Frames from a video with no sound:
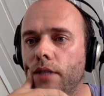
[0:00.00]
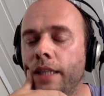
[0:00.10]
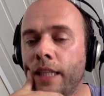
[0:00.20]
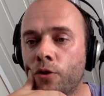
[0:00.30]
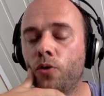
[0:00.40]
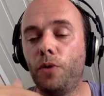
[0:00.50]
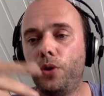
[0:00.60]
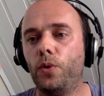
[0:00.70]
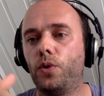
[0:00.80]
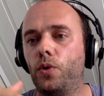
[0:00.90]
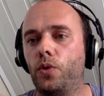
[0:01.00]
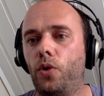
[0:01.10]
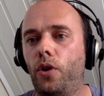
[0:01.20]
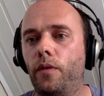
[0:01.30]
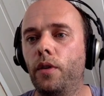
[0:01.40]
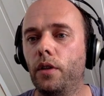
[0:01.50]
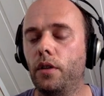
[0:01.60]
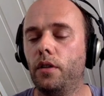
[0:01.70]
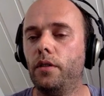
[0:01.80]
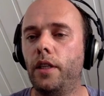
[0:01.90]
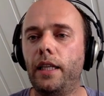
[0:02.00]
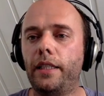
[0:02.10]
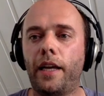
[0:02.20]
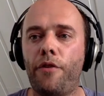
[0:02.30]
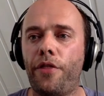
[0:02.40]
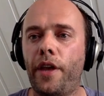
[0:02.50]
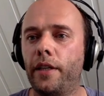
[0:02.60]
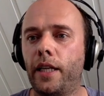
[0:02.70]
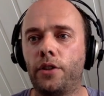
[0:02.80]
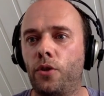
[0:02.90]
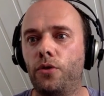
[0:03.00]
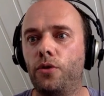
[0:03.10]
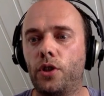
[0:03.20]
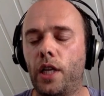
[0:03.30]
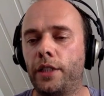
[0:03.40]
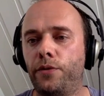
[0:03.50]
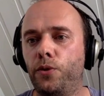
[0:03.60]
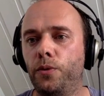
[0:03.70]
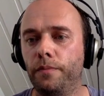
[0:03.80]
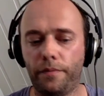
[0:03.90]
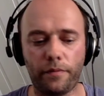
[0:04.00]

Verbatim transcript: and that could be used to sort of delete everything that's under slash foo.